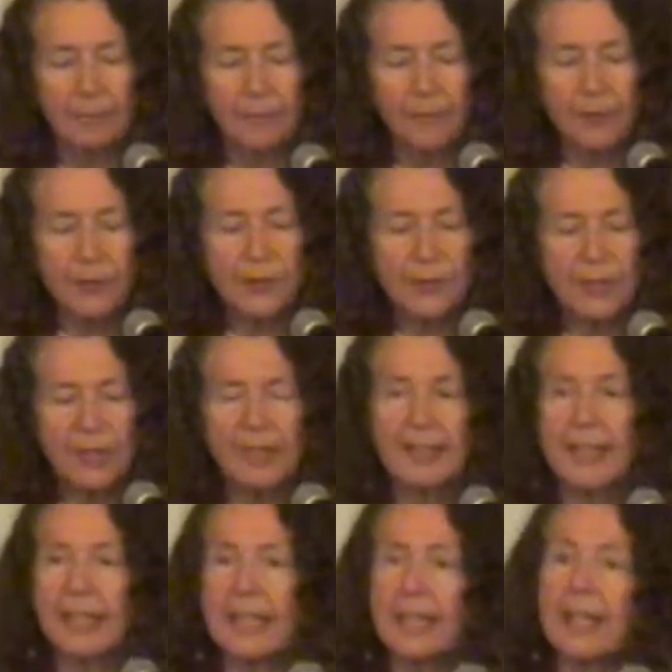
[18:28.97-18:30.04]
First thing,
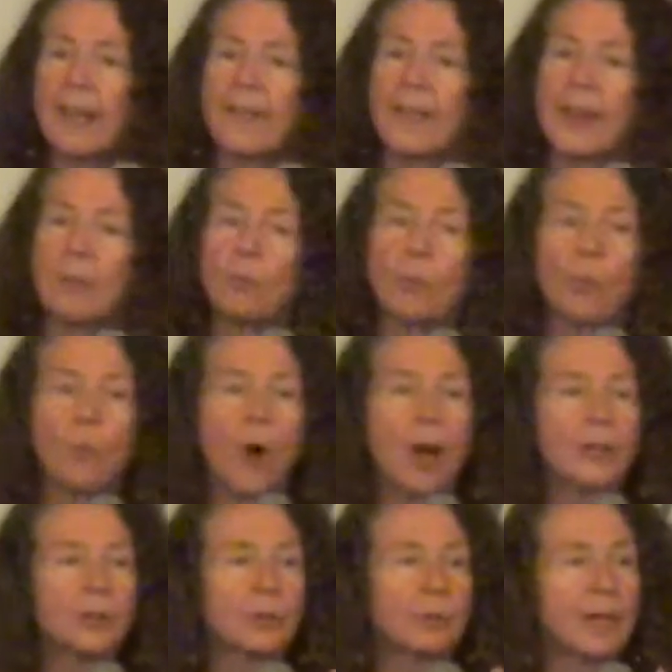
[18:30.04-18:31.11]
they
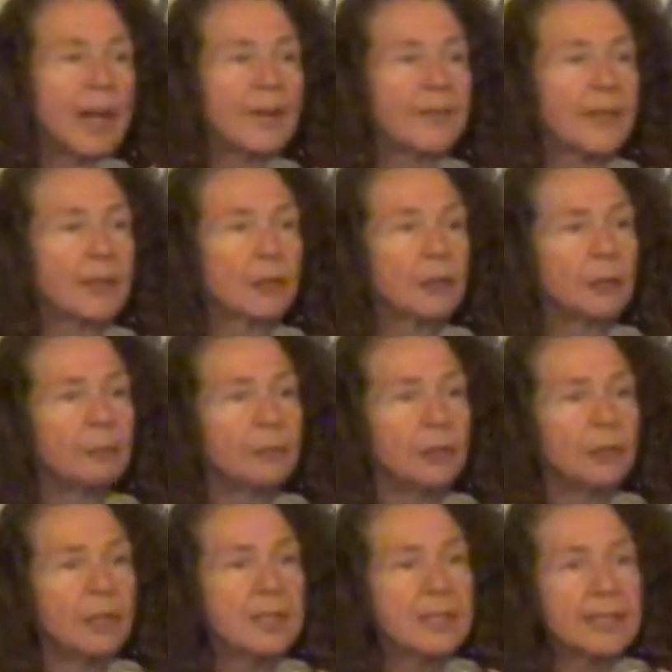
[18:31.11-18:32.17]
walked around their
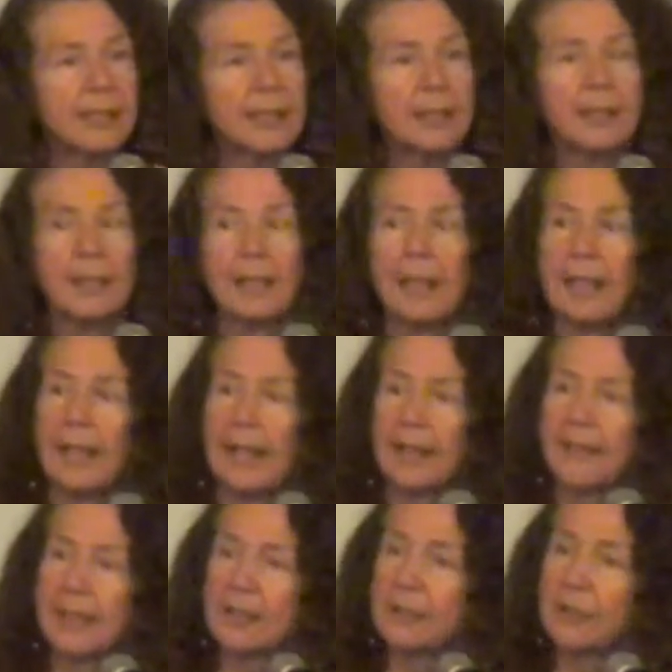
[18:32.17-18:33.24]
community
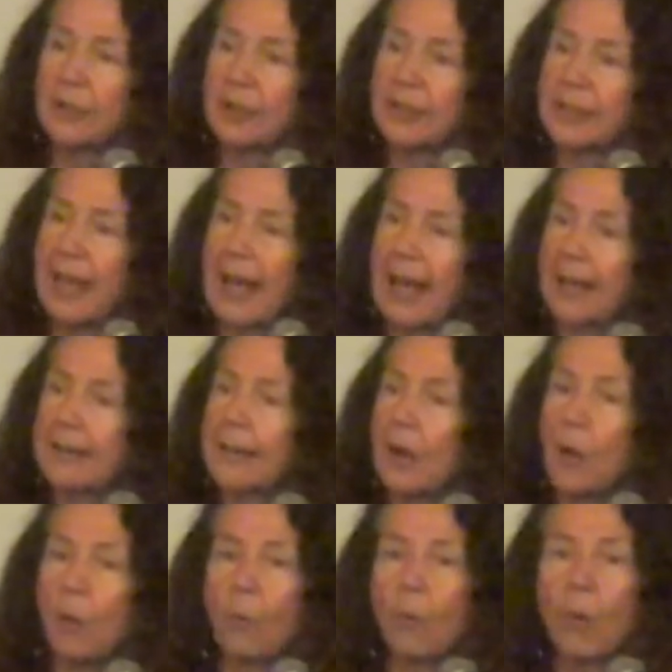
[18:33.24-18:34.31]
and they looked at
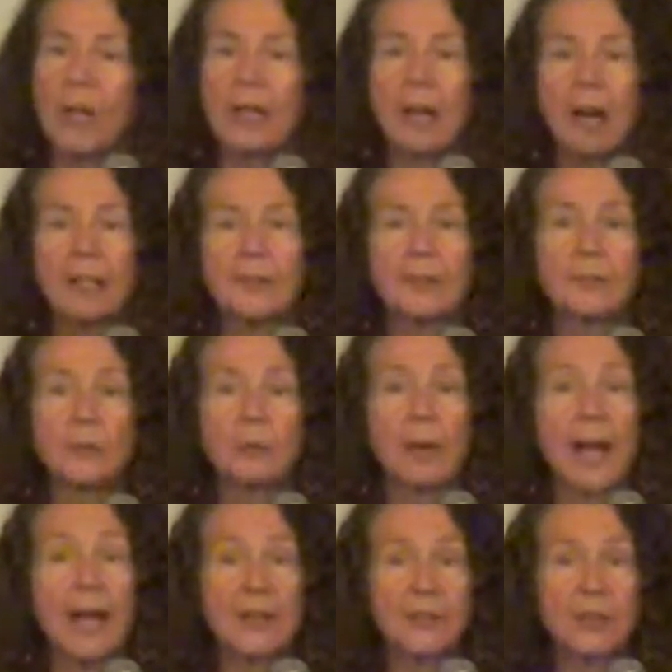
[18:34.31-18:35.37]
what kind of
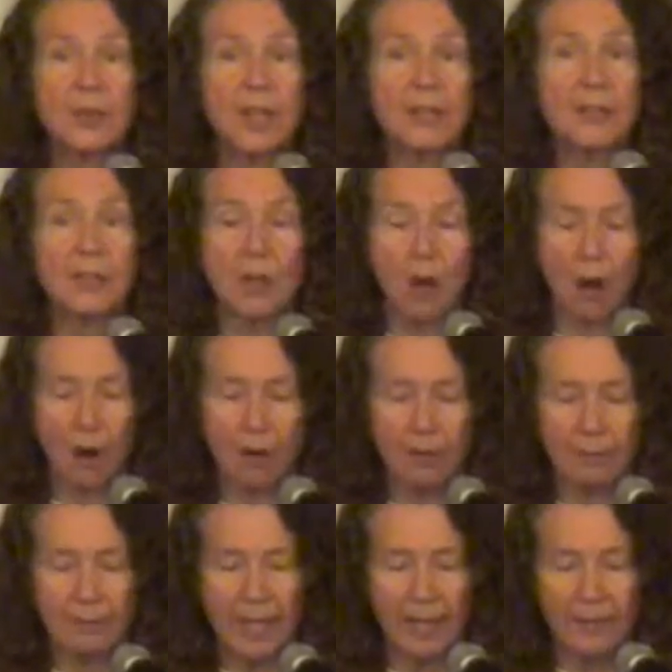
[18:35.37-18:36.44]
trash they saw
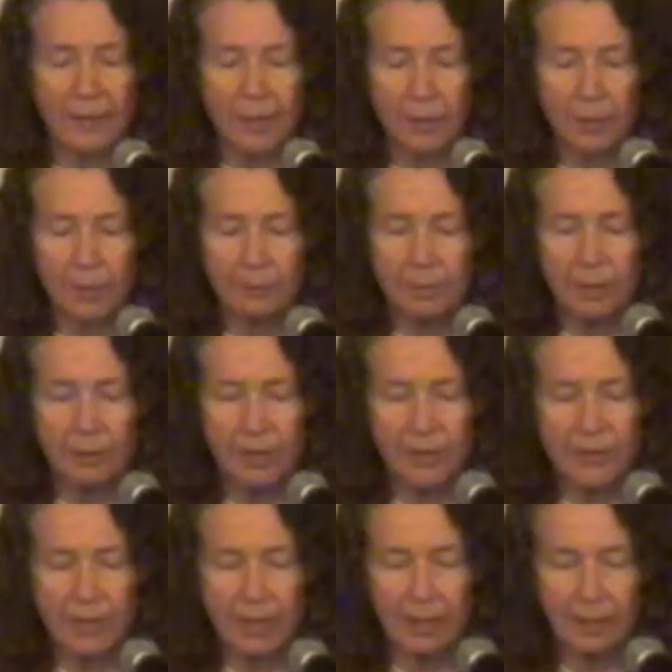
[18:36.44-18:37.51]
around their
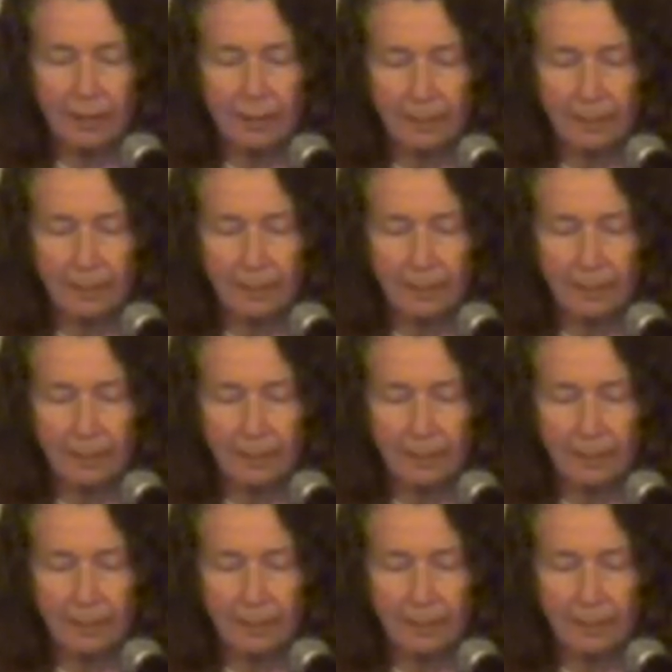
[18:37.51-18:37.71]
community.